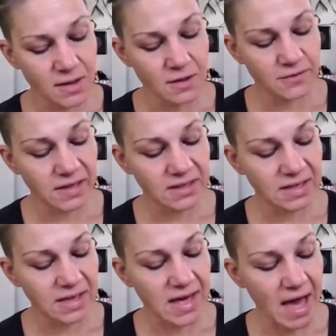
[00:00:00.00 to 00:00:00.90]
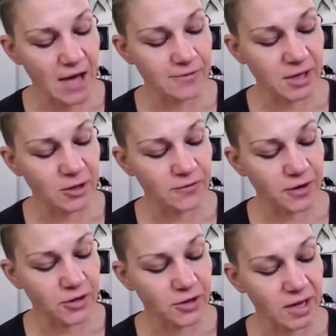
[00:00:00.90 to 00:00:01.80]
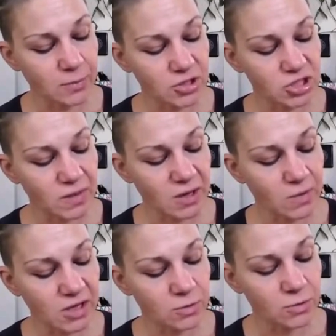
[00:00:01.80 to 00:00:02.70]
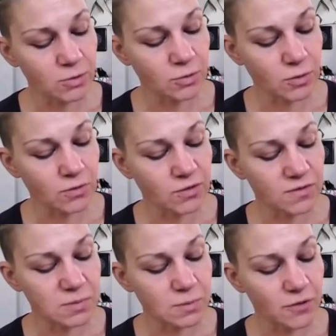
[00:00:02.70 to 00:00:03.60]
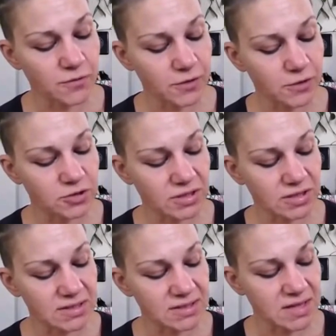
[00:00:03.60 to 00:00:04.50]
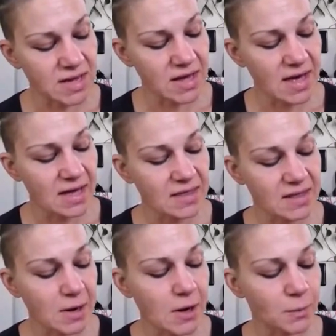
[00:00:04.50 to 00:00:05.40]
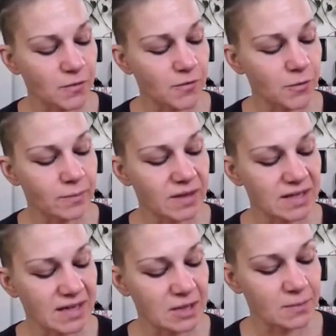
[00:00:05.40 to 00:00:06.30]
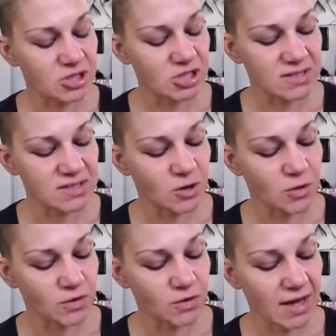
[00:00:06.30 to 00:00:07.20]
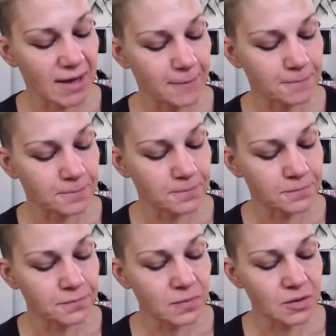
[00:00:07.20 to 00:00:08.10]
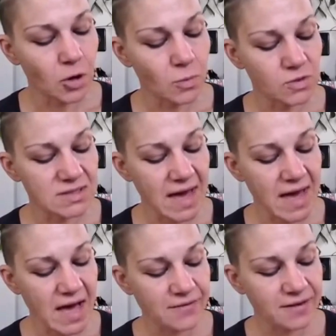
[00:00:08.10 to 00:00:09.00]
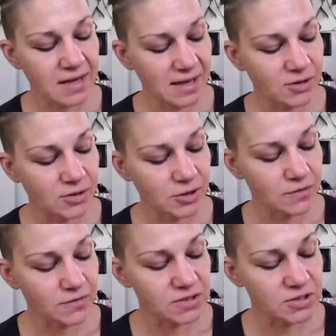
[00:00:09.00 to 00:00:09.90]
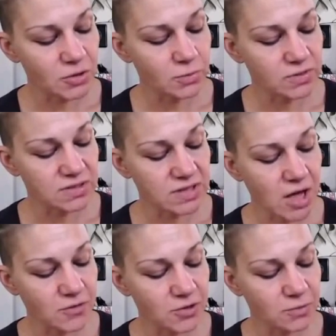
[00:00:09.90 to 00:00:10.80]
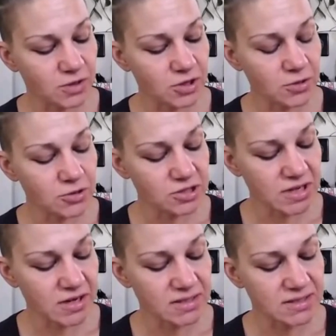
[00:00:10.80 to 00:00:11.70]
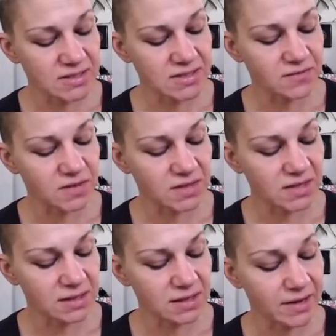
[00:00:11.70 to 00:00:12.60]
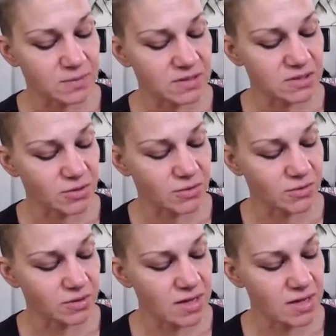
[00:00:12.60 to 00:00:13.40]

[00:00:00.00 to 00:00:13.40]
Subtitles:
Finally, a half-mile farther, I pushed my way through a grove of small fir trees, and there, before me, lay the majestic overhang. Almost half an acre of the slope was covered with huge terraces of thick limestone,